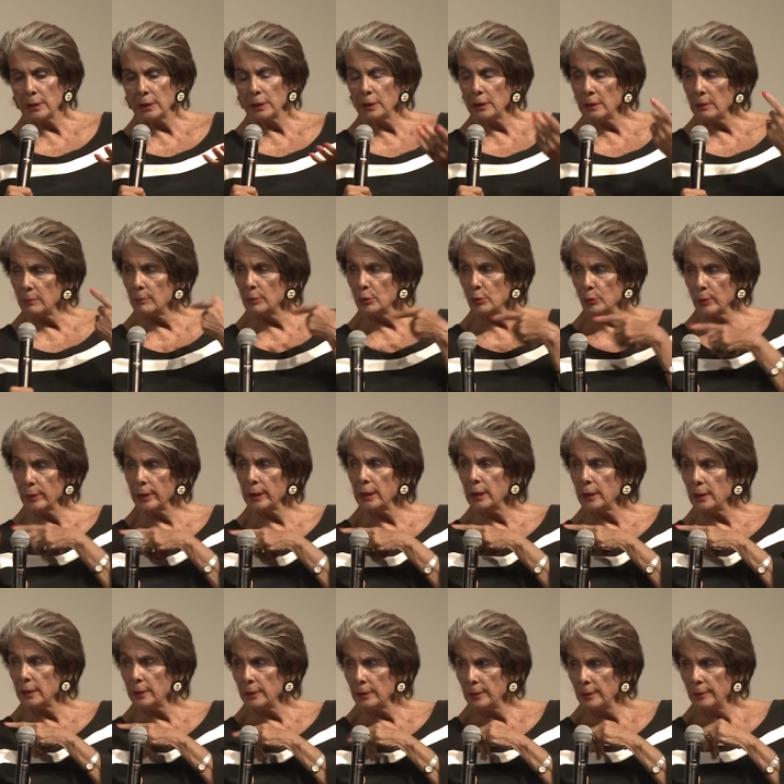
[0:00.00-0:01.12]
little
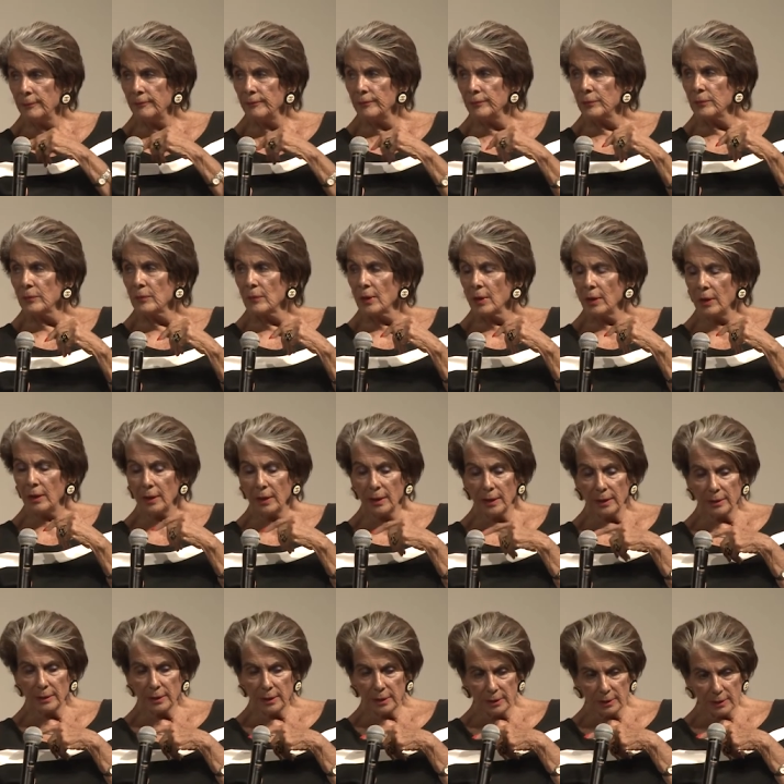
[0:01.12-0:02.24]
Maria
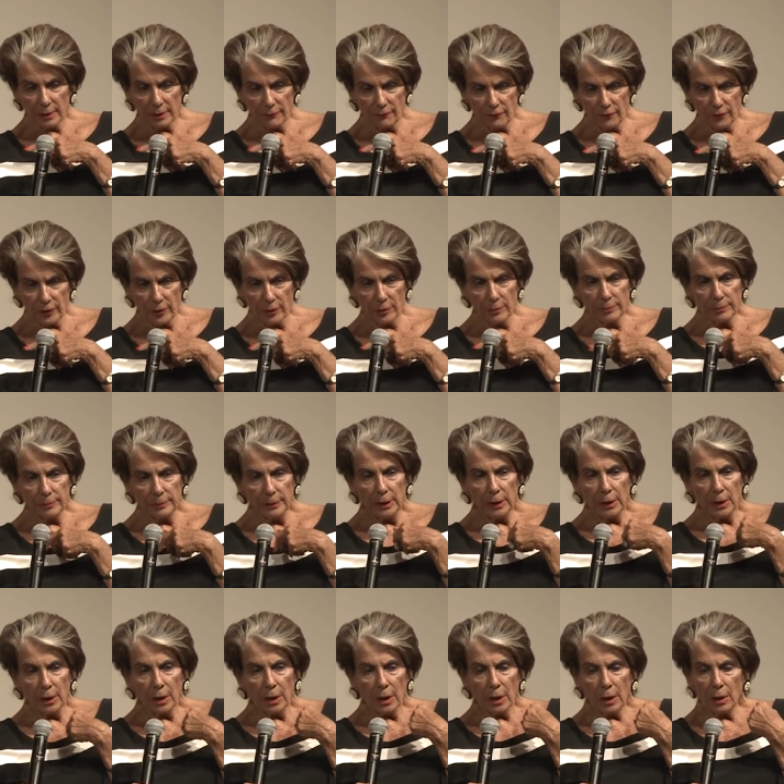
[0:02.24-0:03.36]
in the film
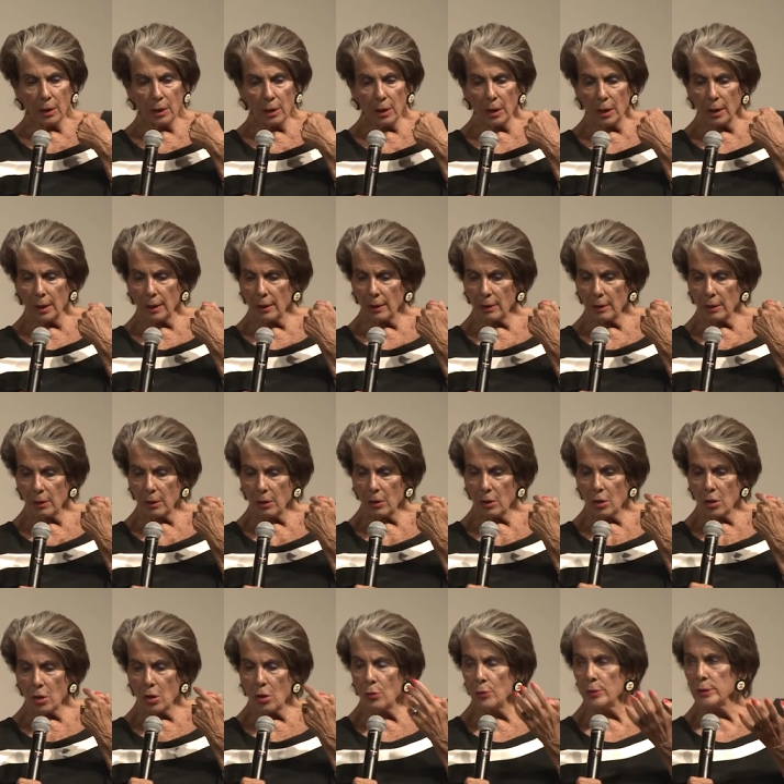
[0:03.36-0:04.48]

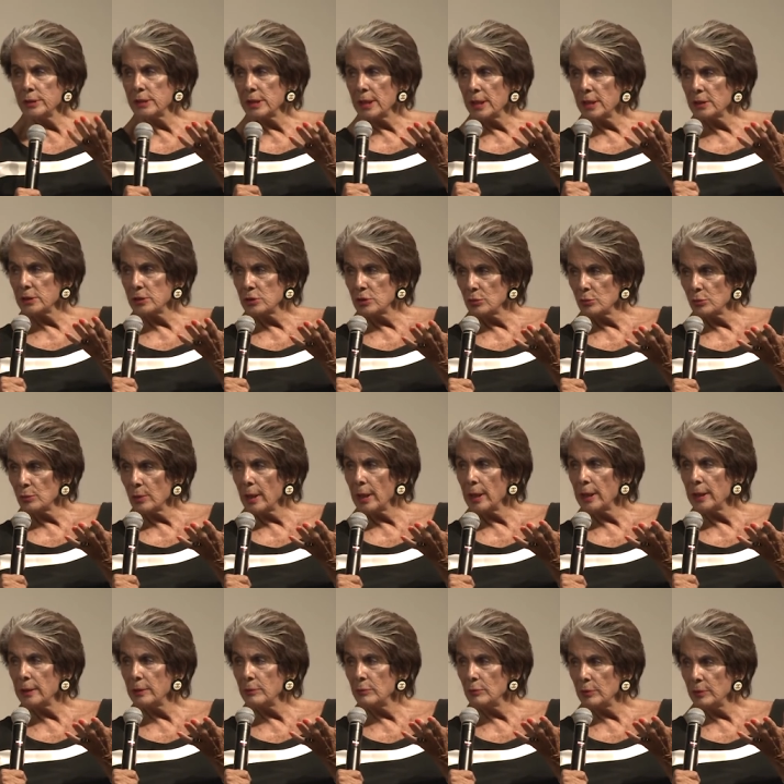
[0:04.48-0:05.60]
always asked to
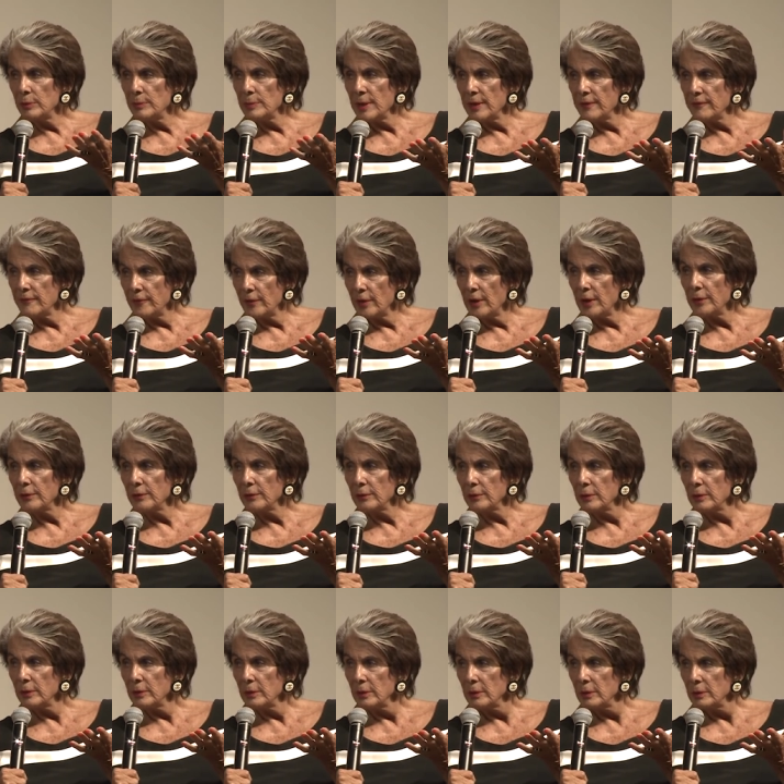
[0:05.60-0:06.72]
ride with my father
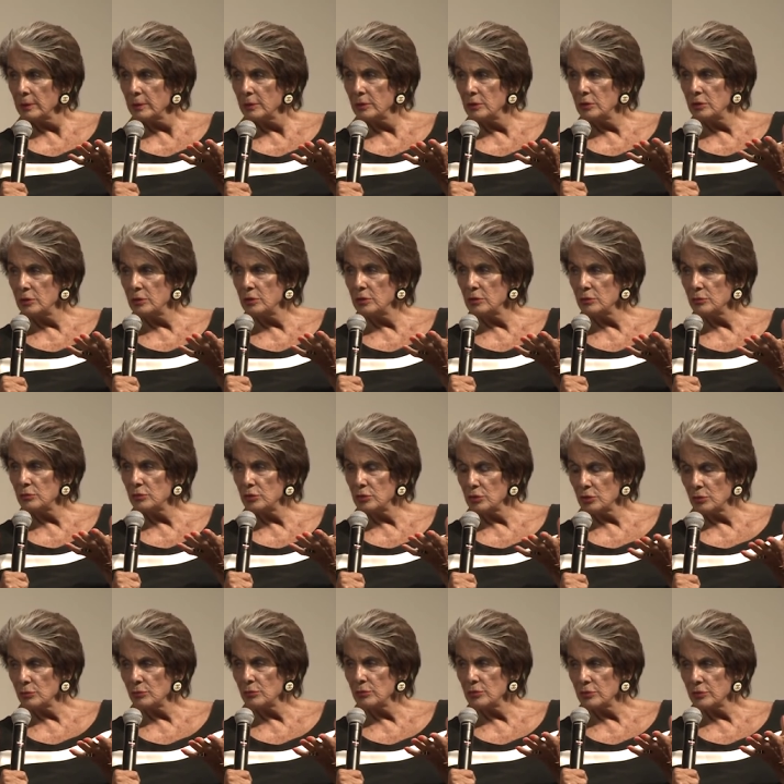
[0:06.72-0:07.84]
to
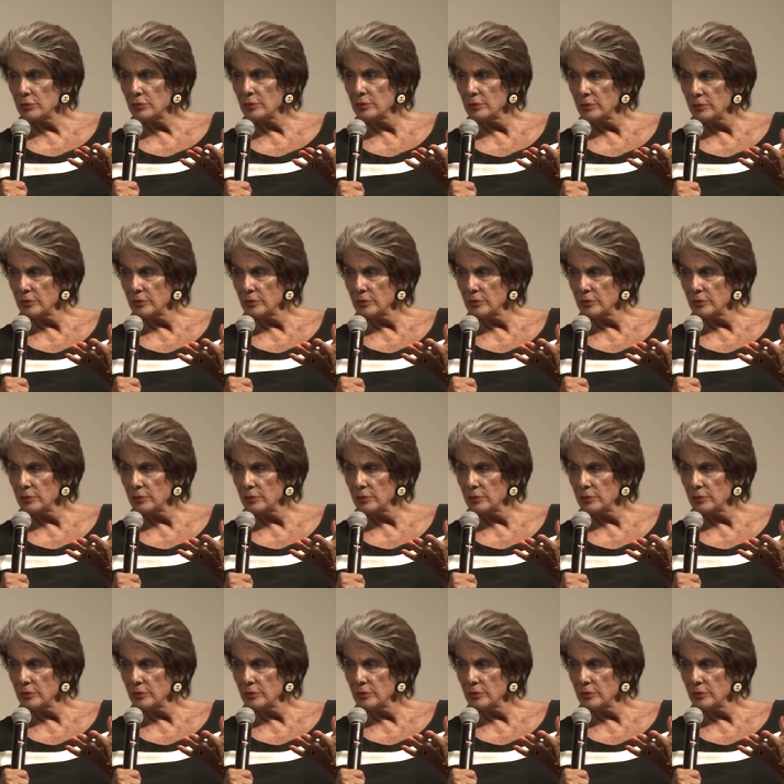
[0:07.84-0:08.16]
shoots.